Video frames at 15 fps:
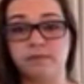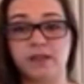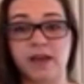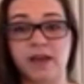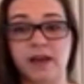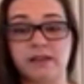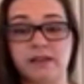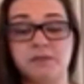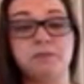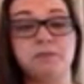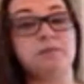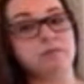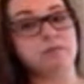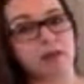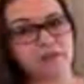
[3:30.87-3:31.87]
And
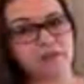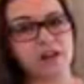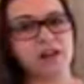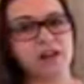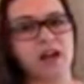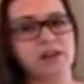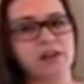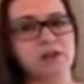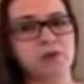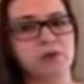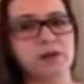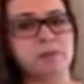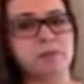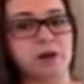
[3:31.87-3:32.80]
I've got to kind of agree.